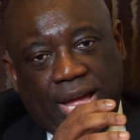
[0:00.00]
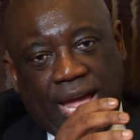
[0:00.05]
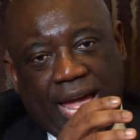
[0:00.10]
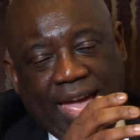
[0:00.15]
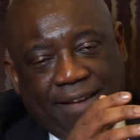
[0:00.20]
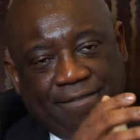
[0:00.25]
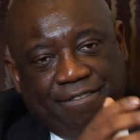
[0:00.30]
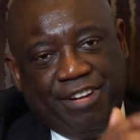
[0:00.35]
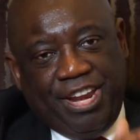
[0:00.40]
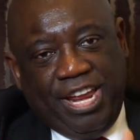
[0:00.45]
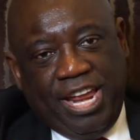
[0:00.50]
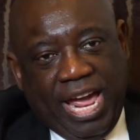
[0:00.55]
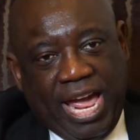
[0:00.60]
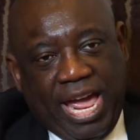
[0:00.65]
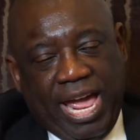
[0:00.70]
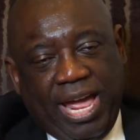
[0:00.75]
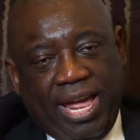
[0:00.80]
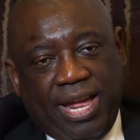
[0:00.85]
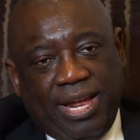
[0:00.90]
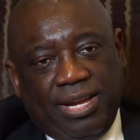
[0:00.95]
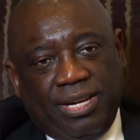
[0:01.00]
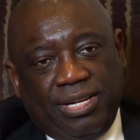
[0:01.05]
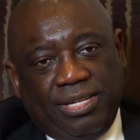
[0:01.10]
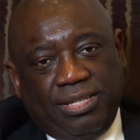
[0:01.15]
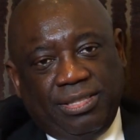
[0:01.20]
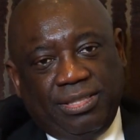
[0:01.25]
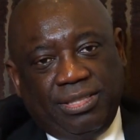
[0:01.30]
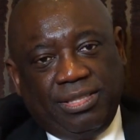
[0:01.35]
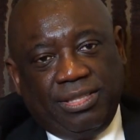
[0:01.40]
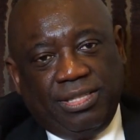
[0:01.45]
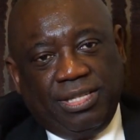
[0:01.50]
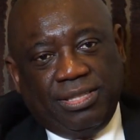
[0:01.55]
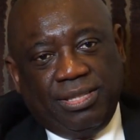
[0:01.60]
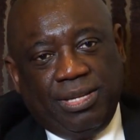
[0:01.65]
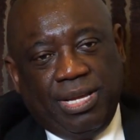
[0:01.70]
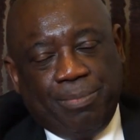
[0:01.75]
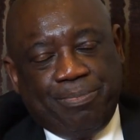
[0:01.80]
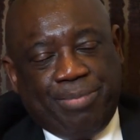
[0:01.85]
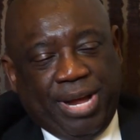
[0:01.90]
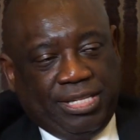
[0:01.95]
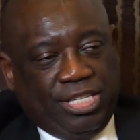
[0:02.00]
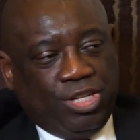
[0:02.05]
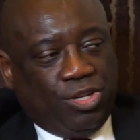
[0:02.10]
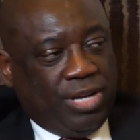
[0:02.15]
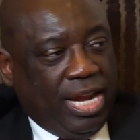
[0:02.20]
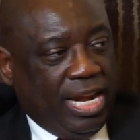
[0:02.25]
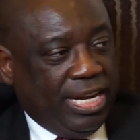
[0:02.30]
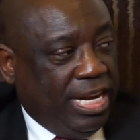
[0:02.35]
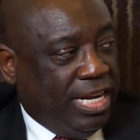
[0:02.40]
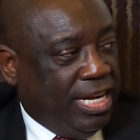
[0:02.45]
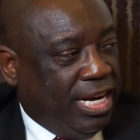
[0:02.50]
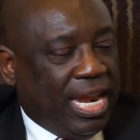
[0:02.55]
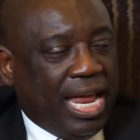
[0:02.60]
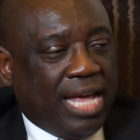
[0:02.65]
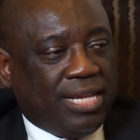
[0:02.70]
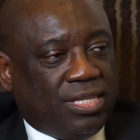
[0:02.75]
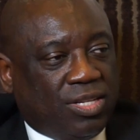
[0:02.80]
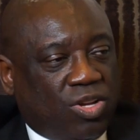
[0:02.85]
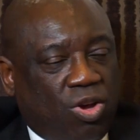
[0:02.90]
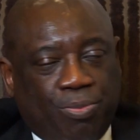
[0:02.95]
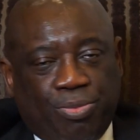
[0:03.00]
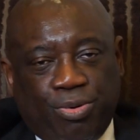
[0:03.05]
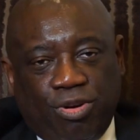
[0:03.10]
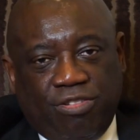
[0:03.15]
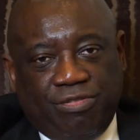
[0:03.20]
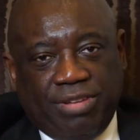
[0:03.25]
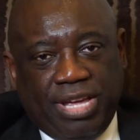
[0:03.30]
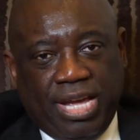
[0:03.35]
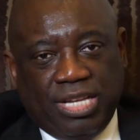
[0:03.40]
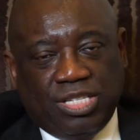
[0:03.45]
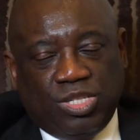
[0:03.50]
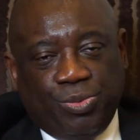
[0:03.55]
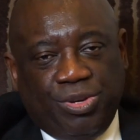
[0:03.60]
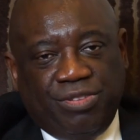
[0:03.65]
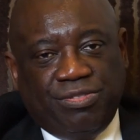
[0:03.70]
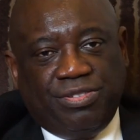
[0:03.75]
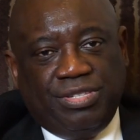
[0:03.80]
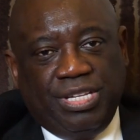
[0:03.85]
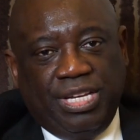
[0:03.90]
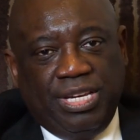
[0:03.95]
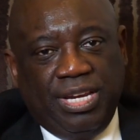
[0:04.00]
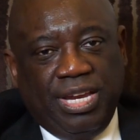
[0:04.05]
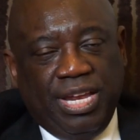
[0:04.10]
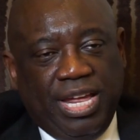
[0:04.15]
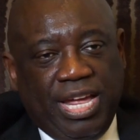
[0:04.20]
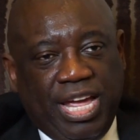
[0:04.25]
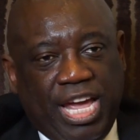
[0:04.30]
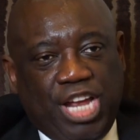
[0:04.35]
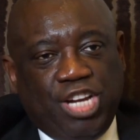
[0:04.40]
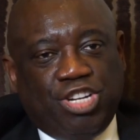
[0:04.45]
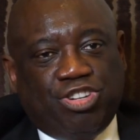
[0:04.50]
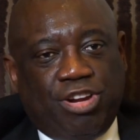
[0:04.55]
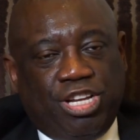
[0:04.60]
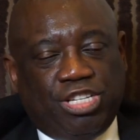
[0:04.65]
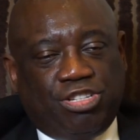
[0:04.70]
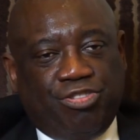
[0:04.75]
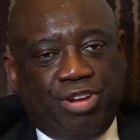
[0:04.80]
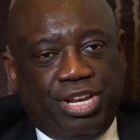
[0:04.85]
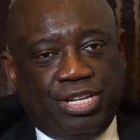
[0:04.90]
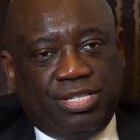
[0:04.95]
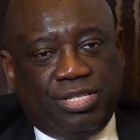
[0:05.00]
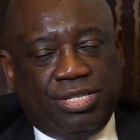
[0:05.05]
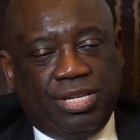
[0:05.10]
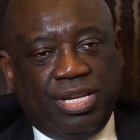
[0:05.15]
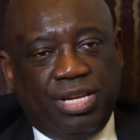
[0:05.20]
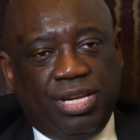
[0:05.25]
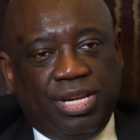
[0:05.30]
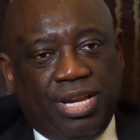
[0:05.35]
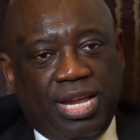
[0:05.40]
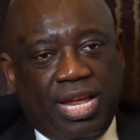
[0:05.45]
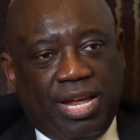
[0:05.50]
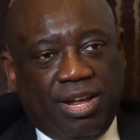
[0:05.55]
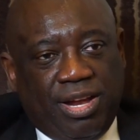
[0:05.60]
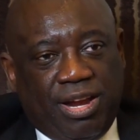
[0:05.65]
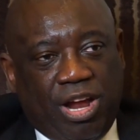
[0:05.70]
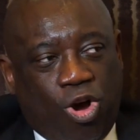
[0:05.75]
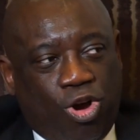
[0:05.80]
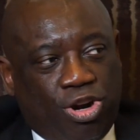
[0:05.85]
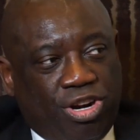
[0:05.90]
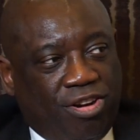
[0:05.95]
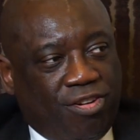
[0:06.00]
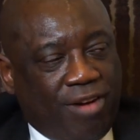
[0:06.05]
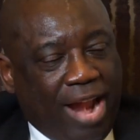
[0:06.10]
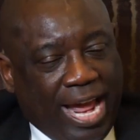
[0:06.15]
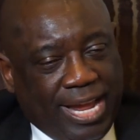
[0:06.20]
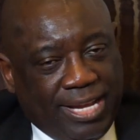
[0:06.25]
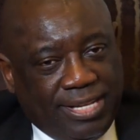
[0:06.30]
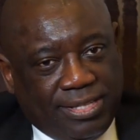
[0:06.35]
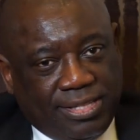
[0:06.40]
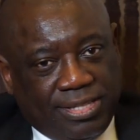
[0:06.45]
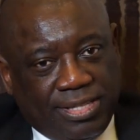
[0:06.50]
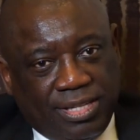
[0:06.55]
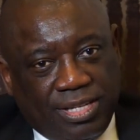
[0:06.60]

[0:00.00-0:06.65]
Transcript: Every year, particularly in the last couple of years, we've seen interest rates on the rise.